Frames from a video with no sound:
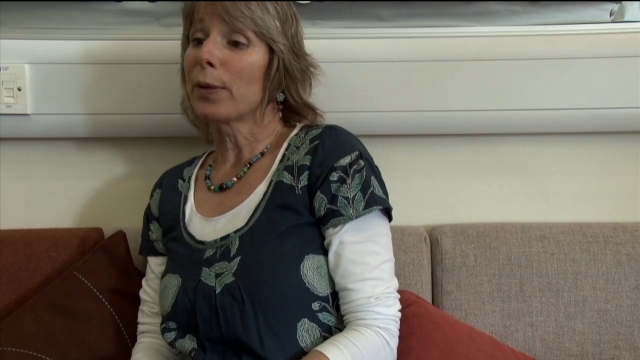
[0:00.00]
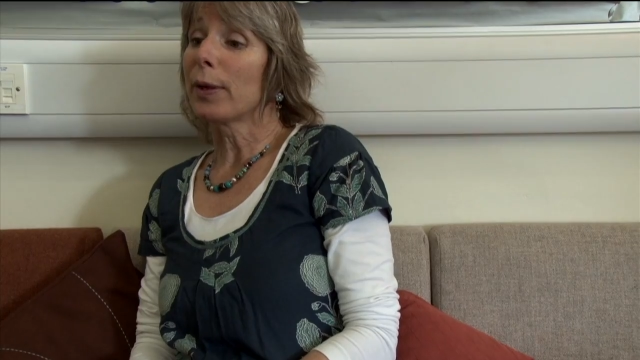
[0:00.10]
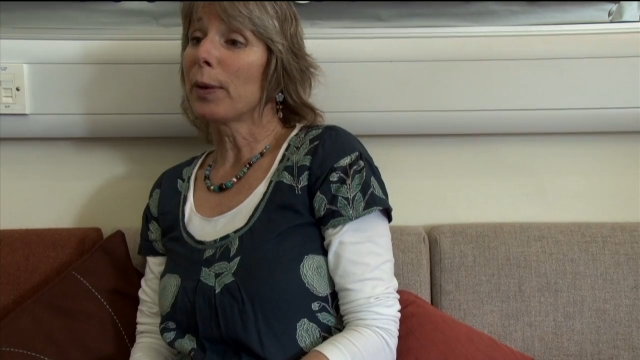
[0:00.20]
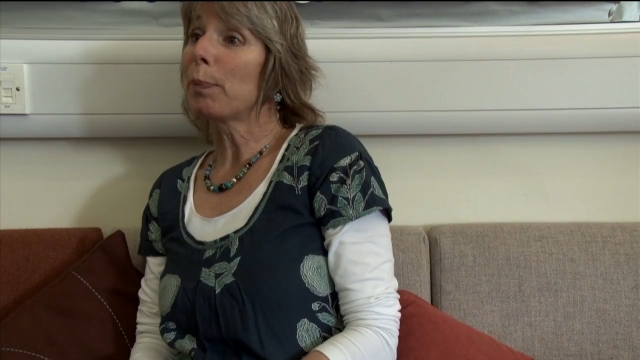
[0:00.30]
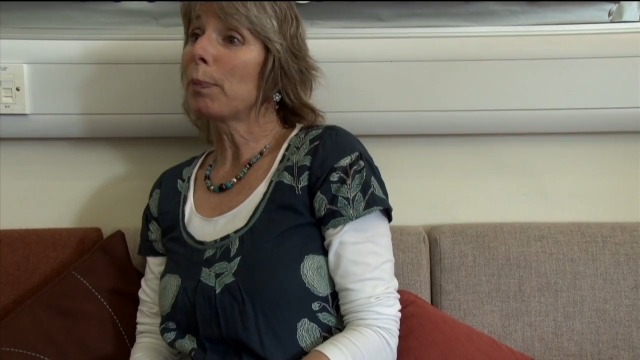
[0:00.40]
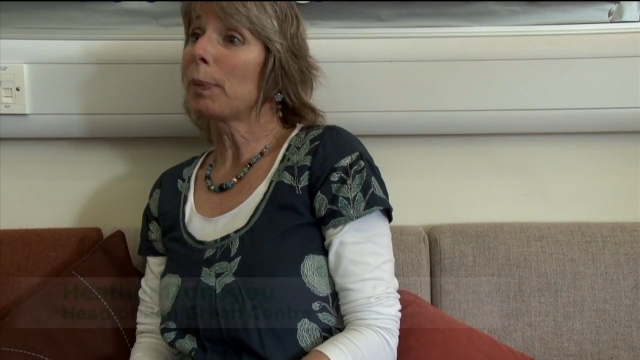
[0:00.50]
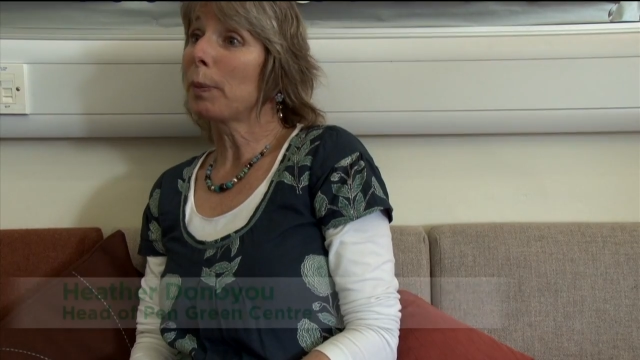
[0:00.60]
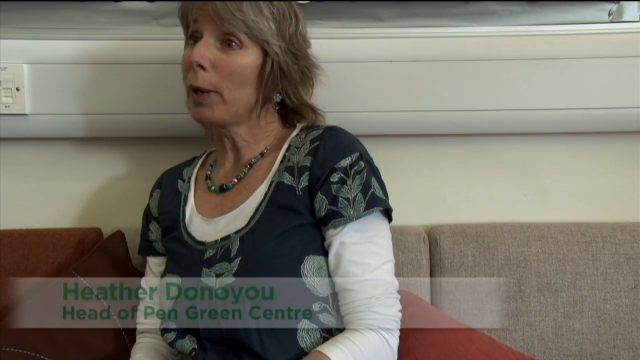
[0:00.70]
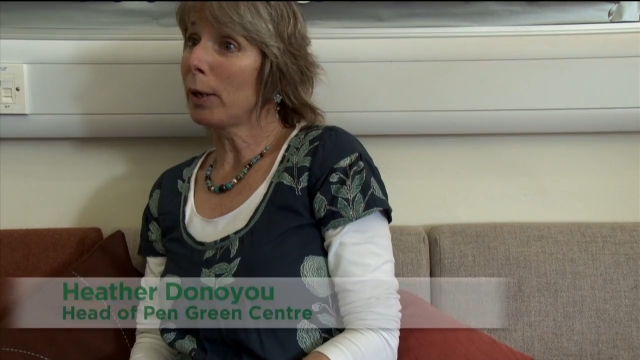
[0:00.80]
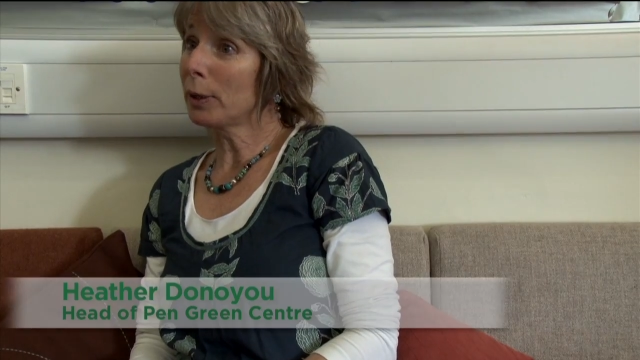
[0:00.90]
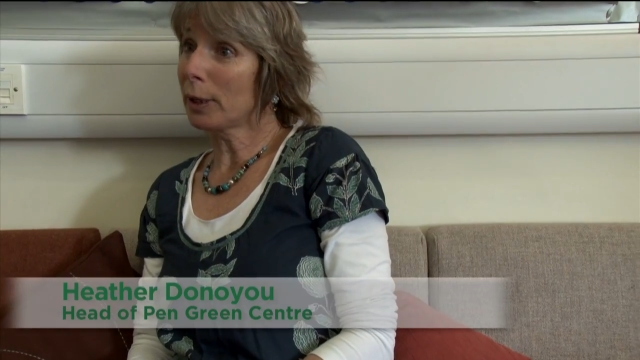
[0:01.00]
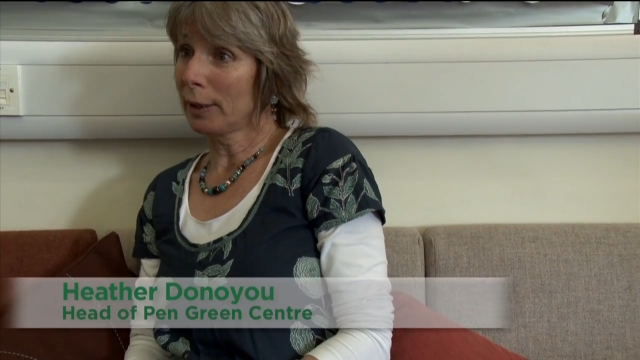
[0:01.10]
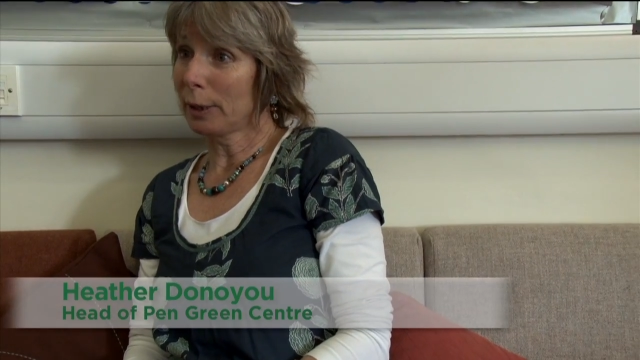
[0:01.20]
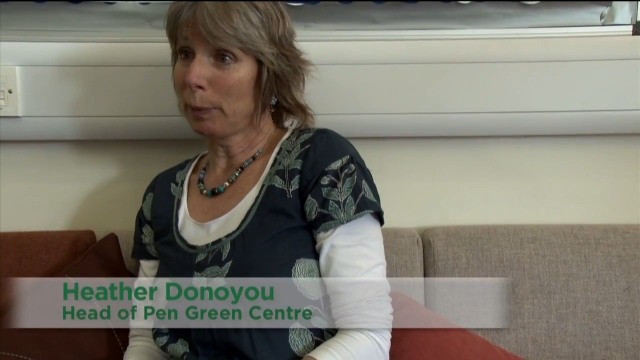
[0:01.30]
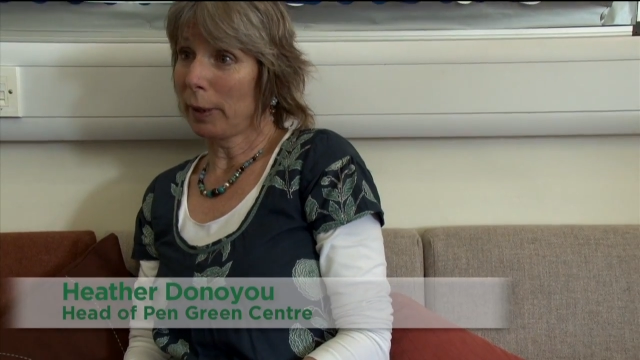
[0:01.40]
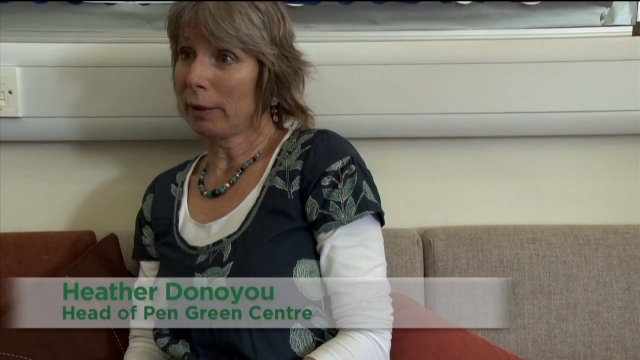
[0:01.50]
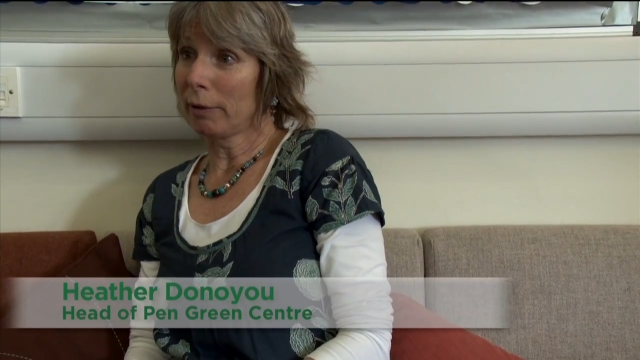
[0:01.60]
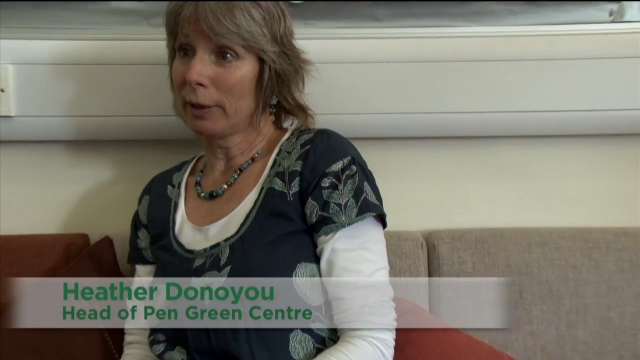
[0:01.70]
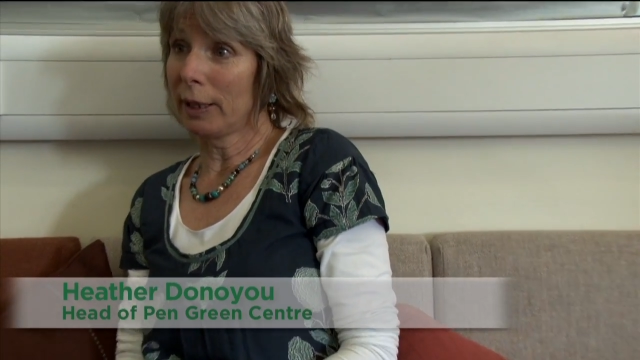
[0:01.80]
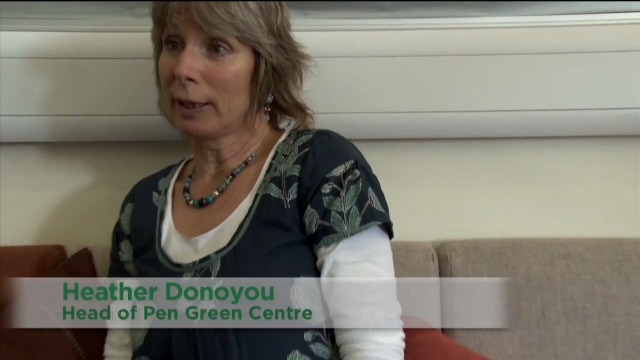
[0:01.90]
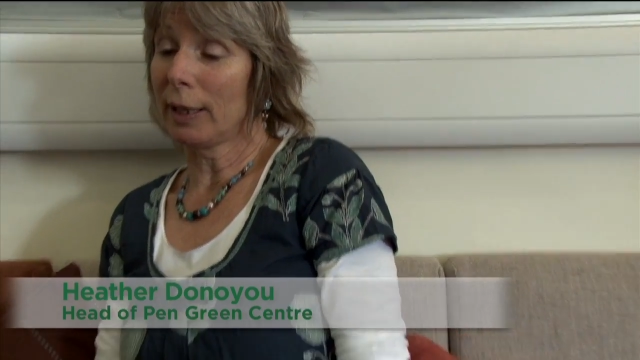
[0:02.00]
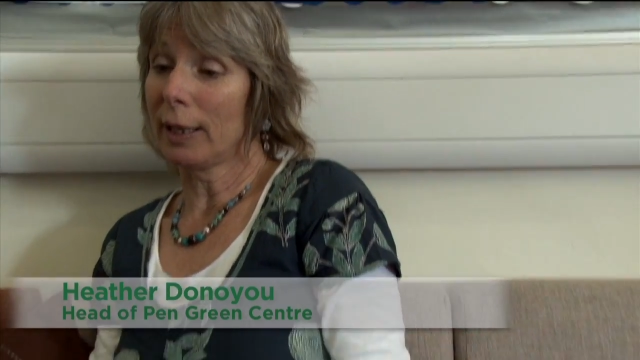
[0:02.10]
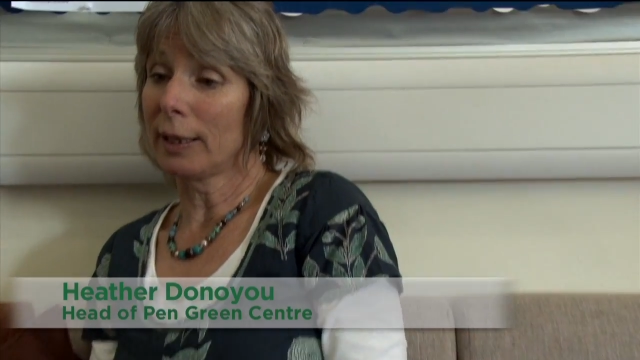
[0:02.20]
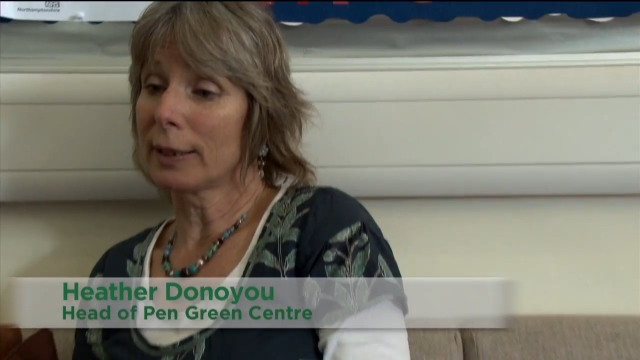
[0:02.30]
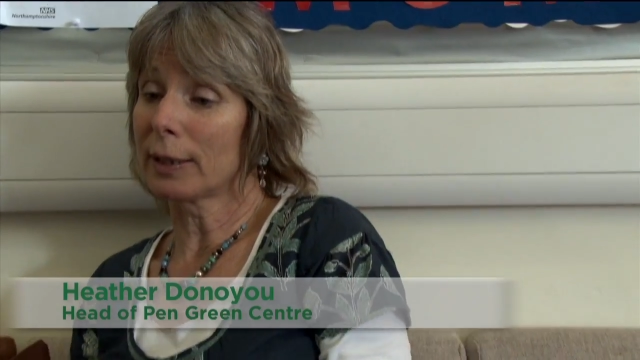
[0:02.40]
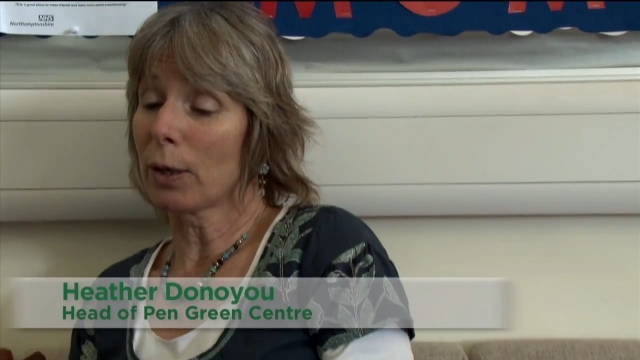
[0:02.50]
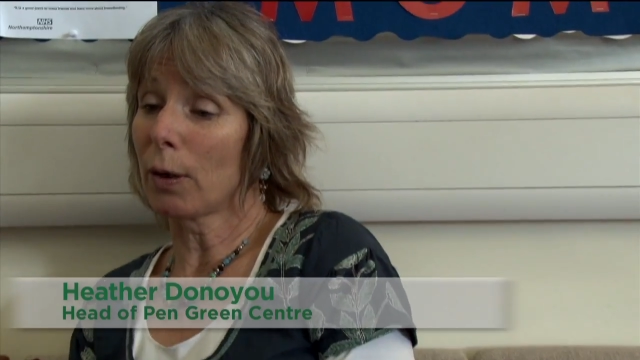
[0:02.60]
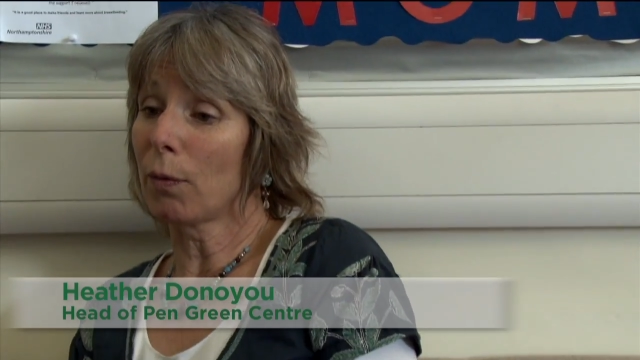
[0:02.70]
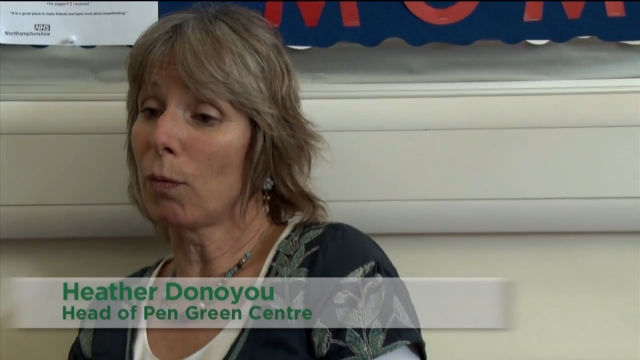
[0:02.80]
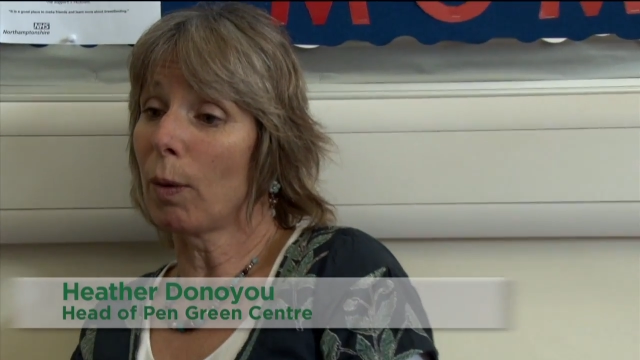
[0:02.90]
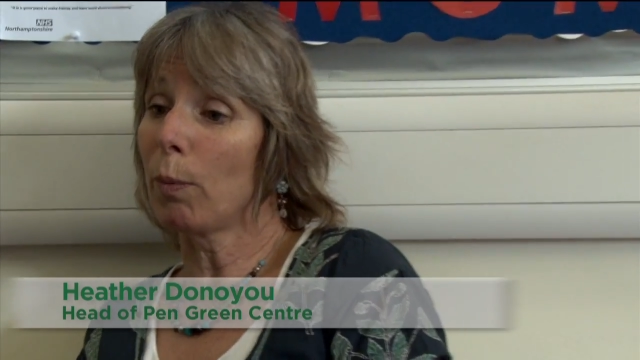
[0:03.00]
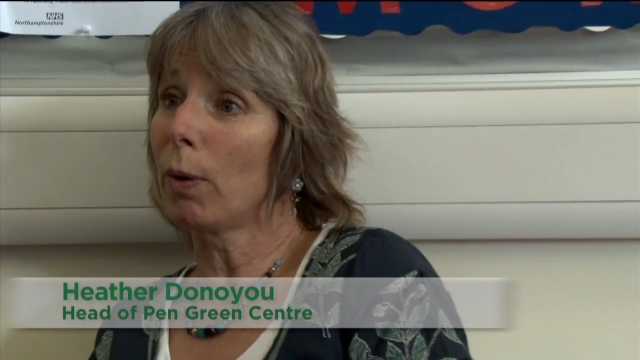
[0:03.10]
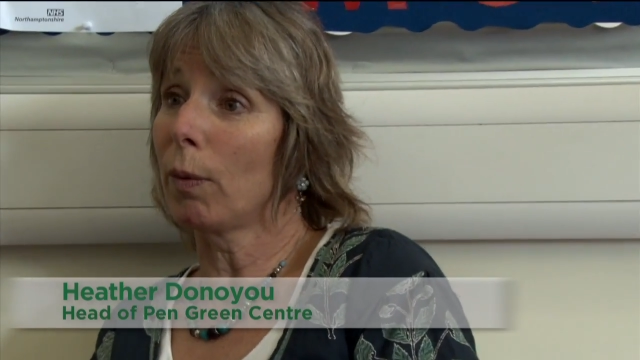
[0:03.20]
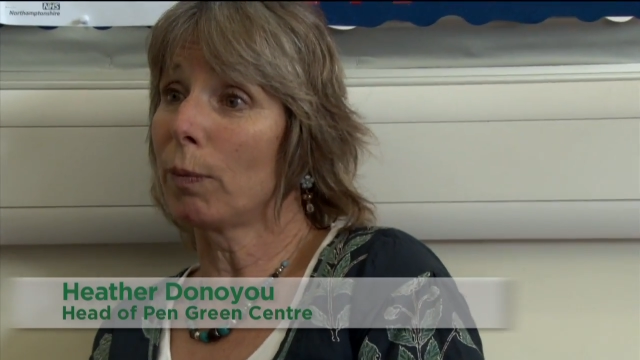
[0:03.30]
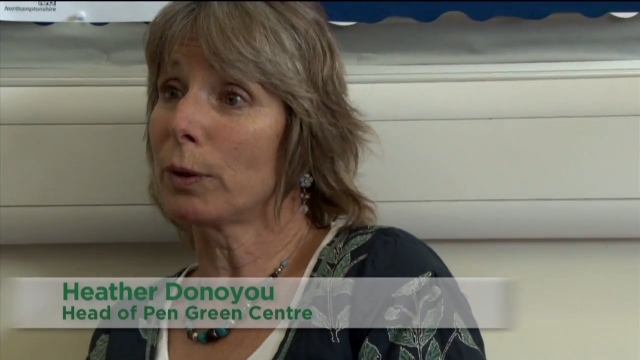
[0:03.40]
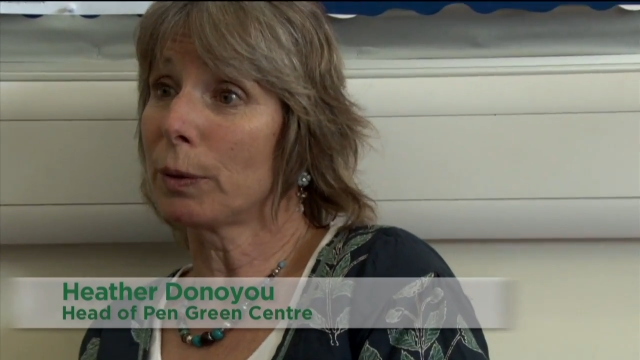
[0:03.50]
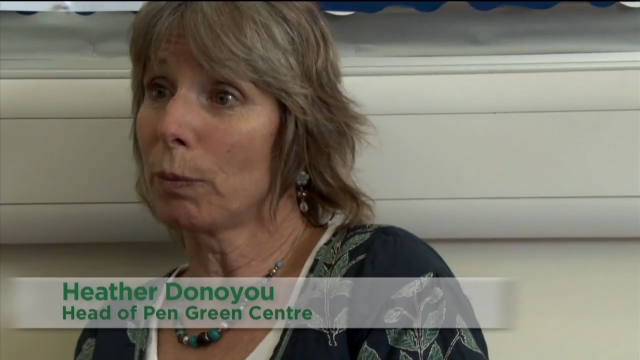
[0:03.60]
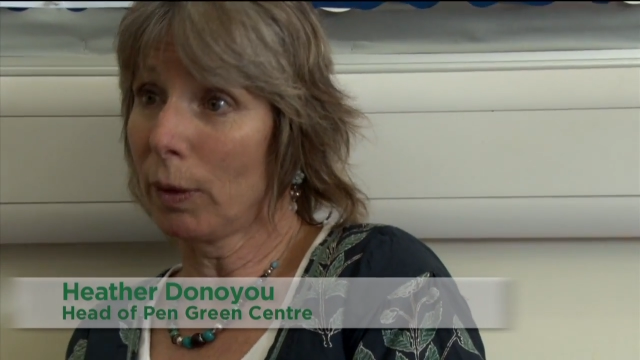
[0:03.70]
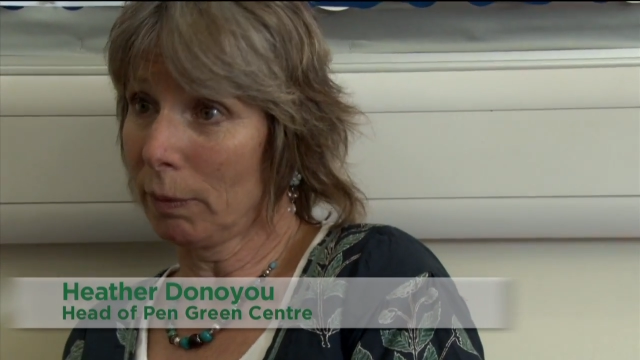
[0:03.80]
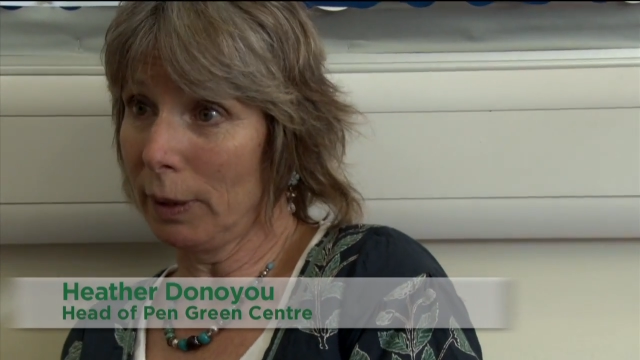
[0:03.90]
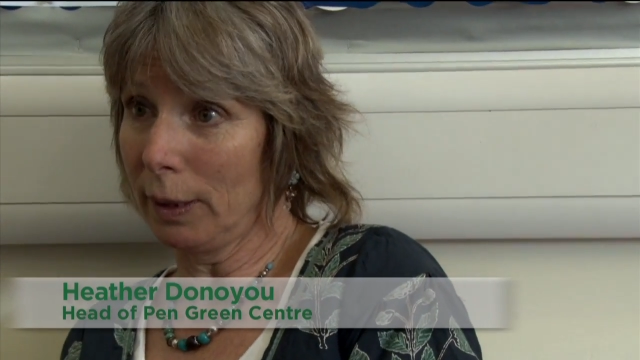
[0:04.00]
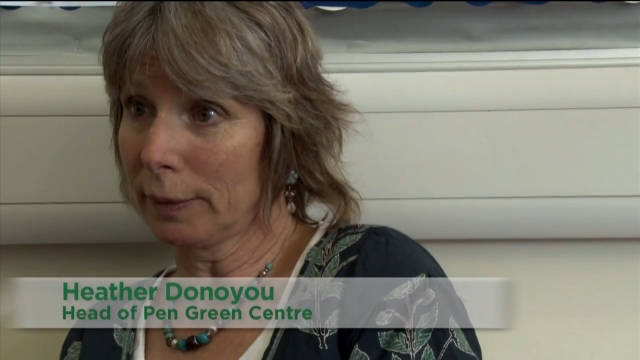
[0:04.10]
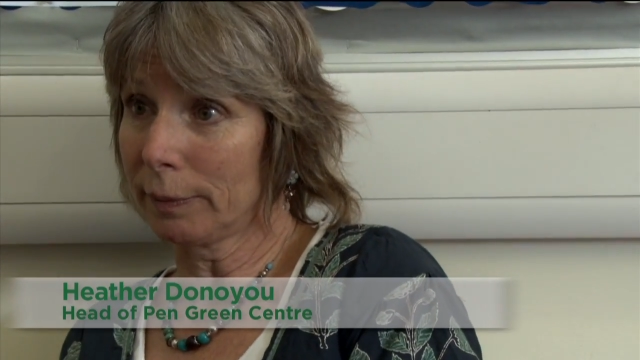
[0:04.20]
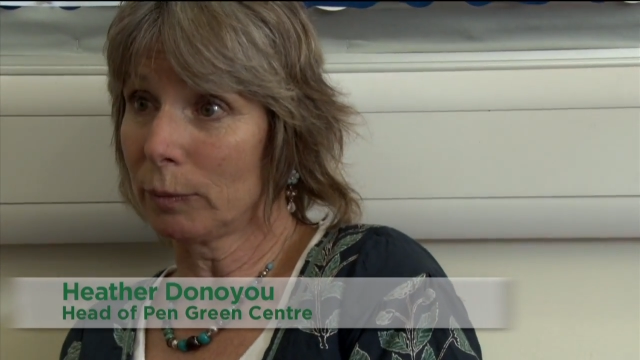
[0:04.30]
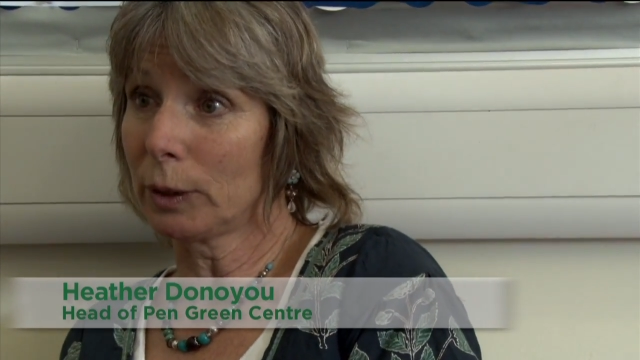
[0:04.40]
The proposed cut to Pen Green is of 1.1 million,